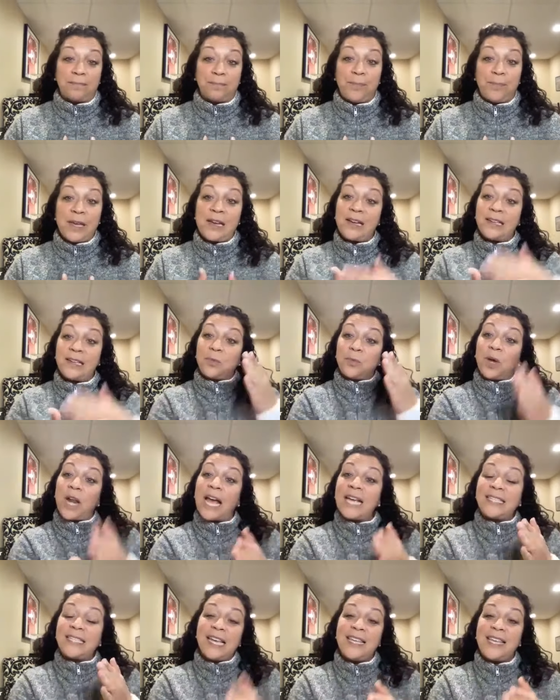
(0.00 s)
because when
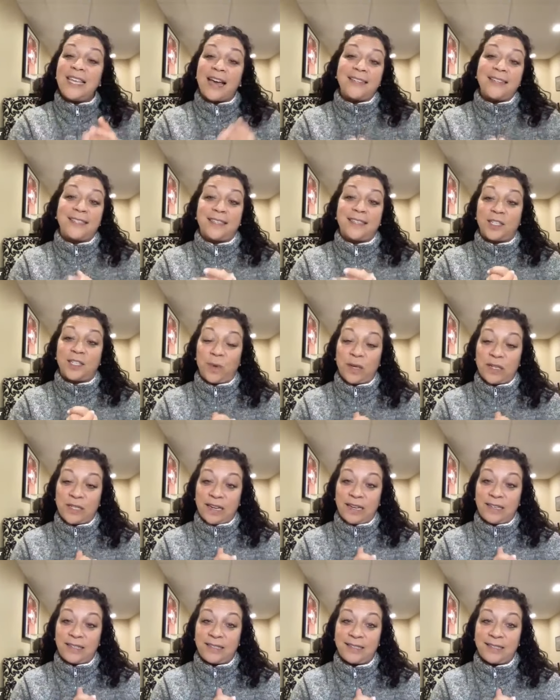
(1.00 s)
I said yes to this
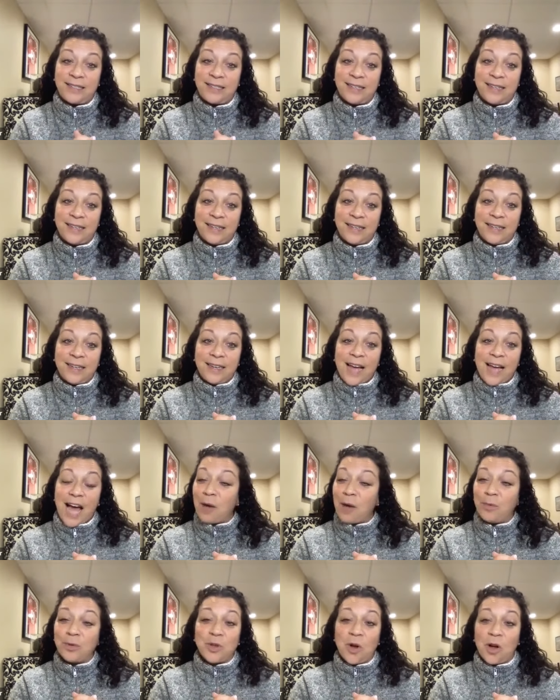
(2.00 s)
business,
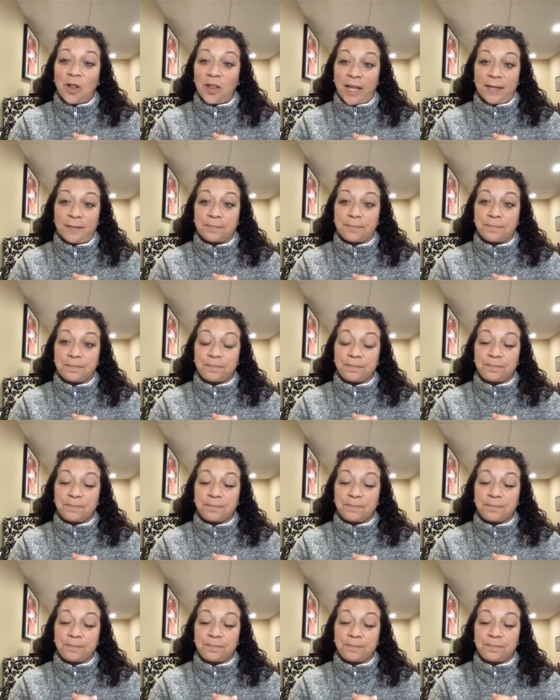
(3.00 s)
I was all in.